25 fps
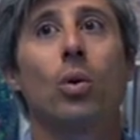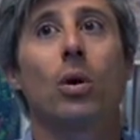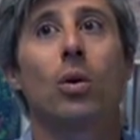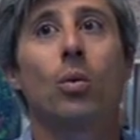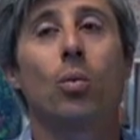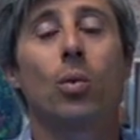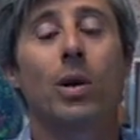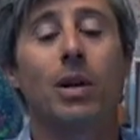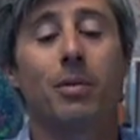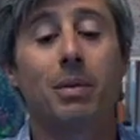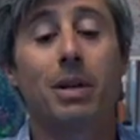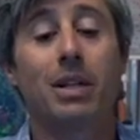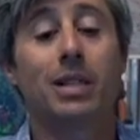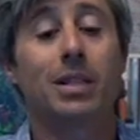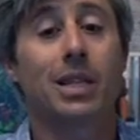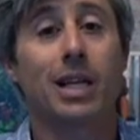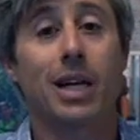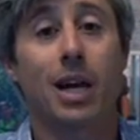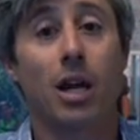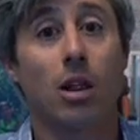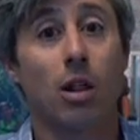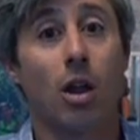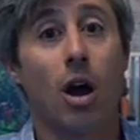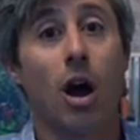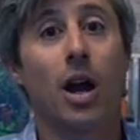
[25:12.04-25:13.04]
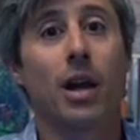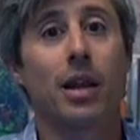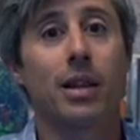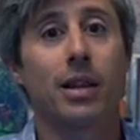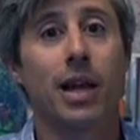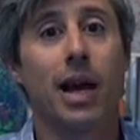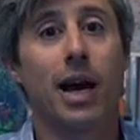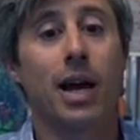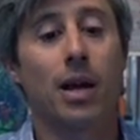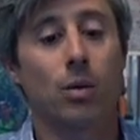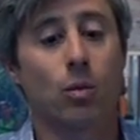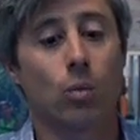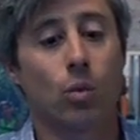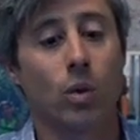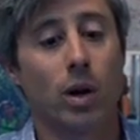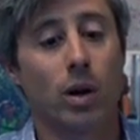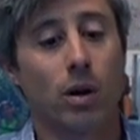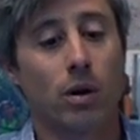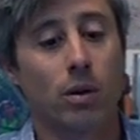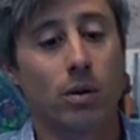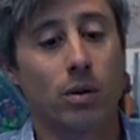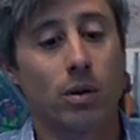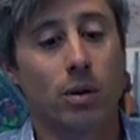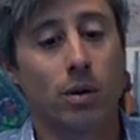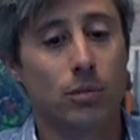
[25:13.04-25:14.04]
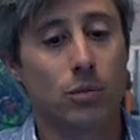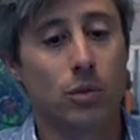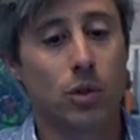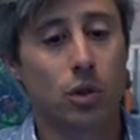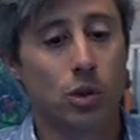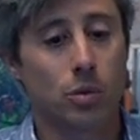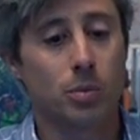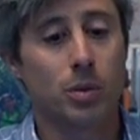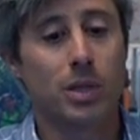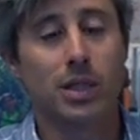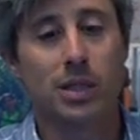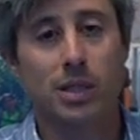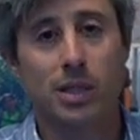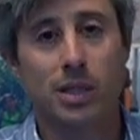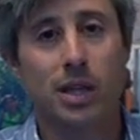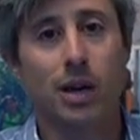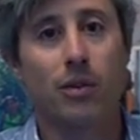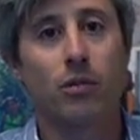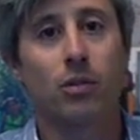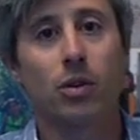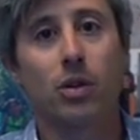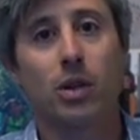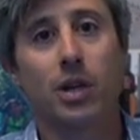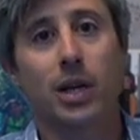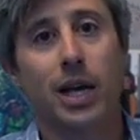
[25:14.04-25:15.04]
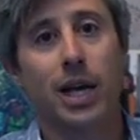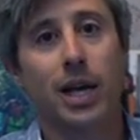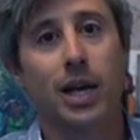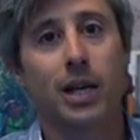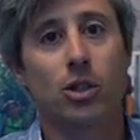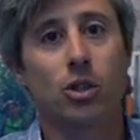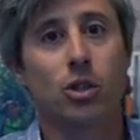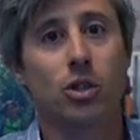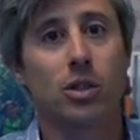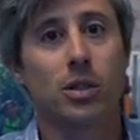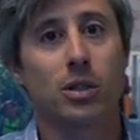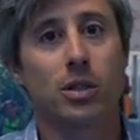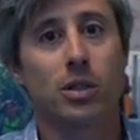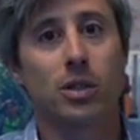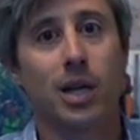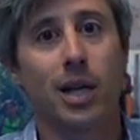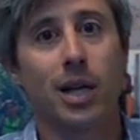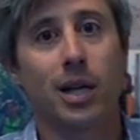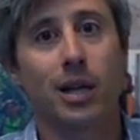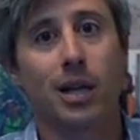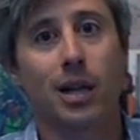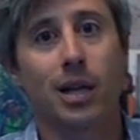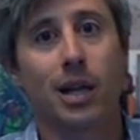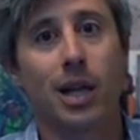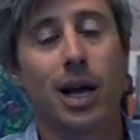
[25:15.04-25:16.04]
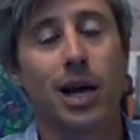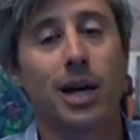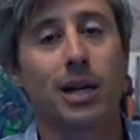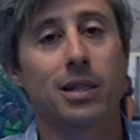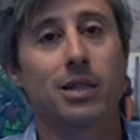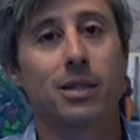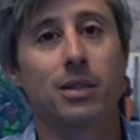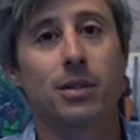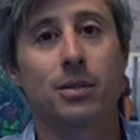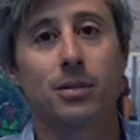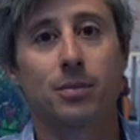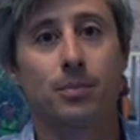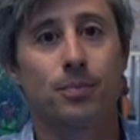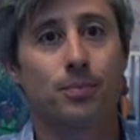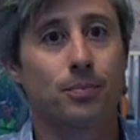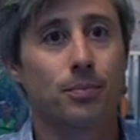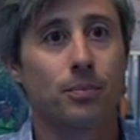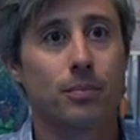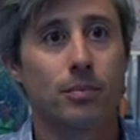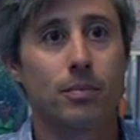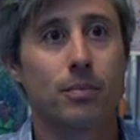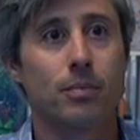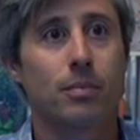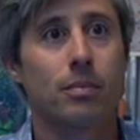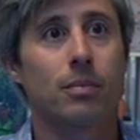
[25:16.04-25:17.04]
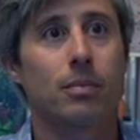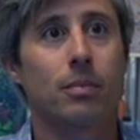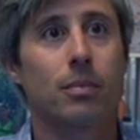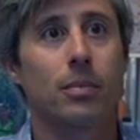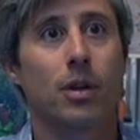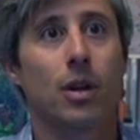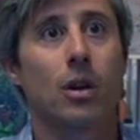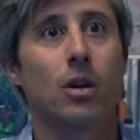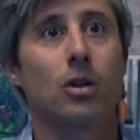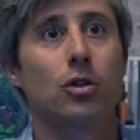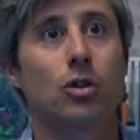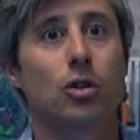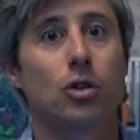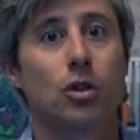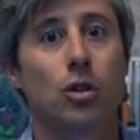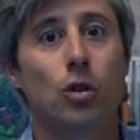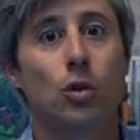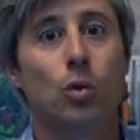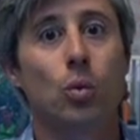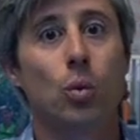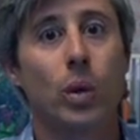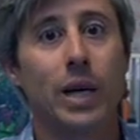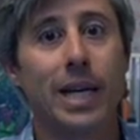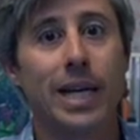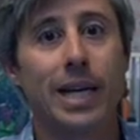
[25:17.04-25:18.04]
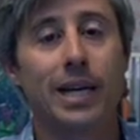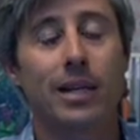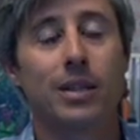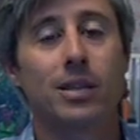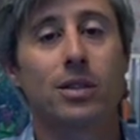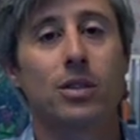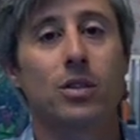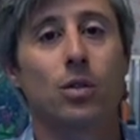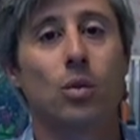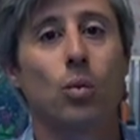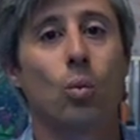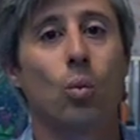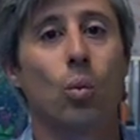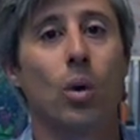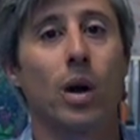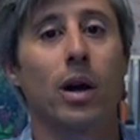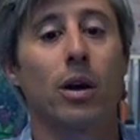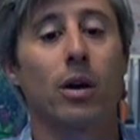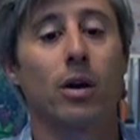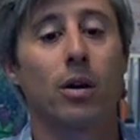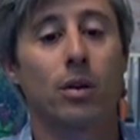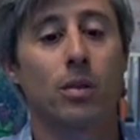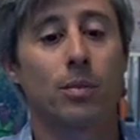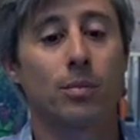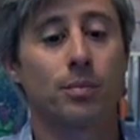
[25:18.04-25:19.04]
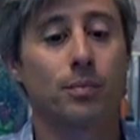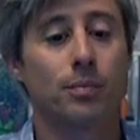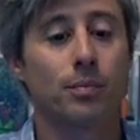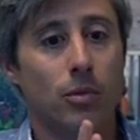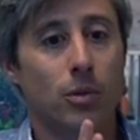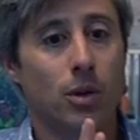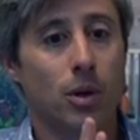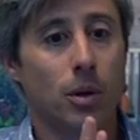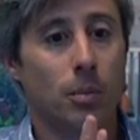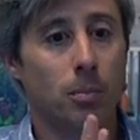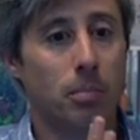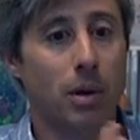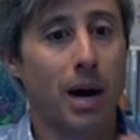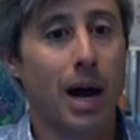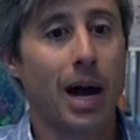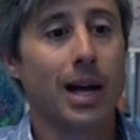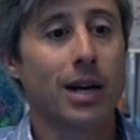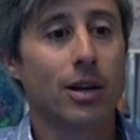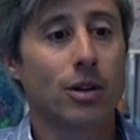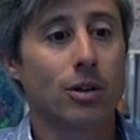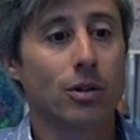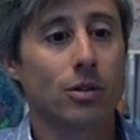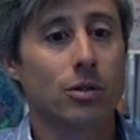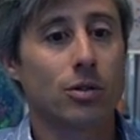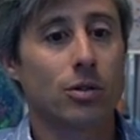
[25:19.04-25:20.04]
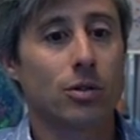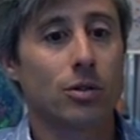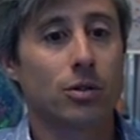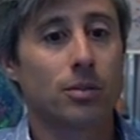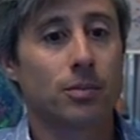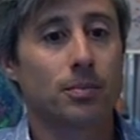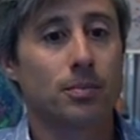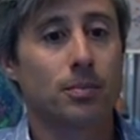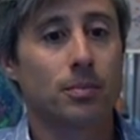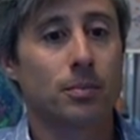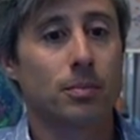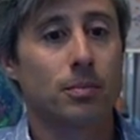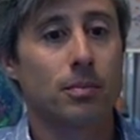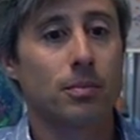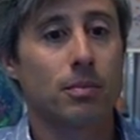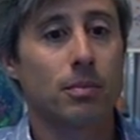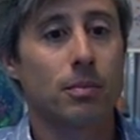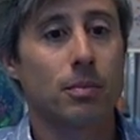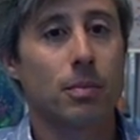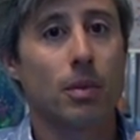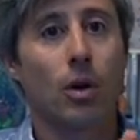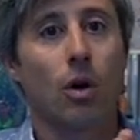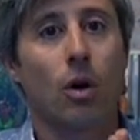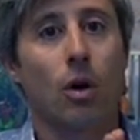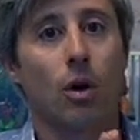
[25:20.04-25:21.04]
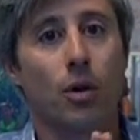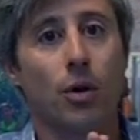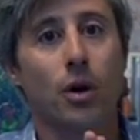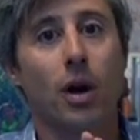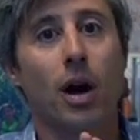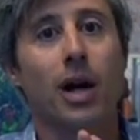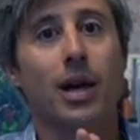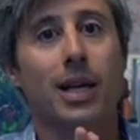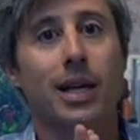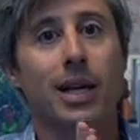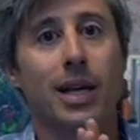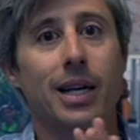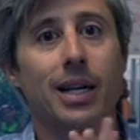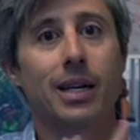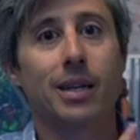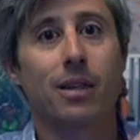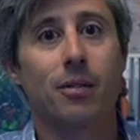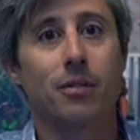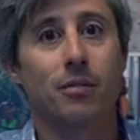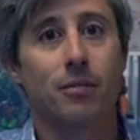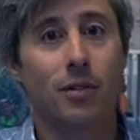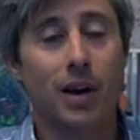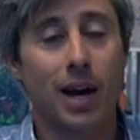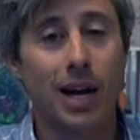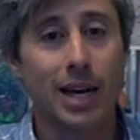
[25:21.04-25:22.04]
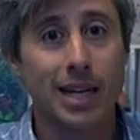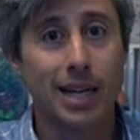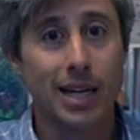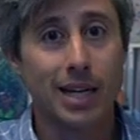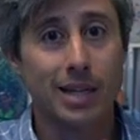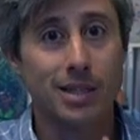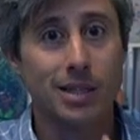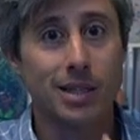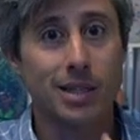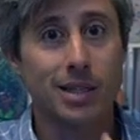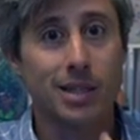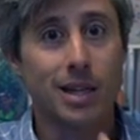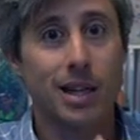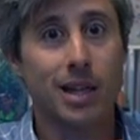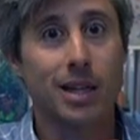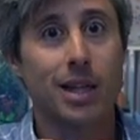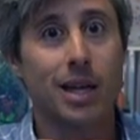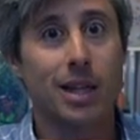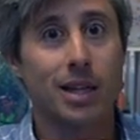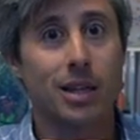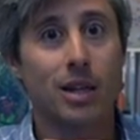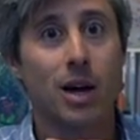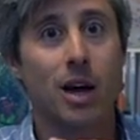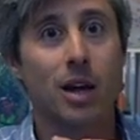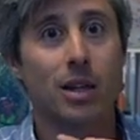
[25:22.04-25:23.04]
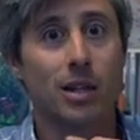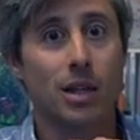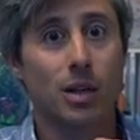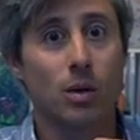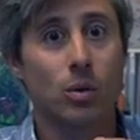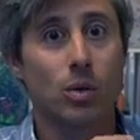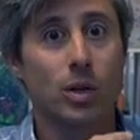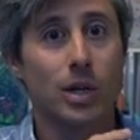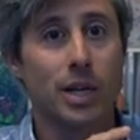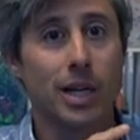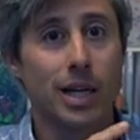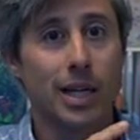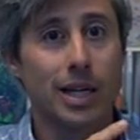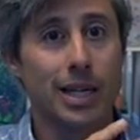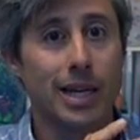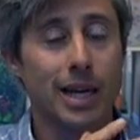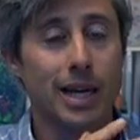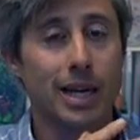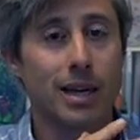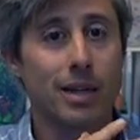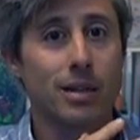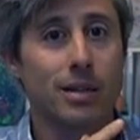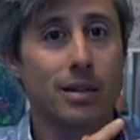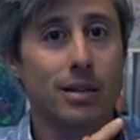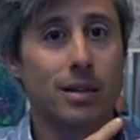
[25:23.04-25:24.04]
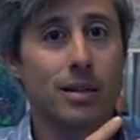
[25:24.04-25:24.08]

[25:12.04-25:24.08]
we've been seeing a lot of that, where there's been several occasions in the last 2 weeks where the buyers are not getting the financing that they thought they were going to get,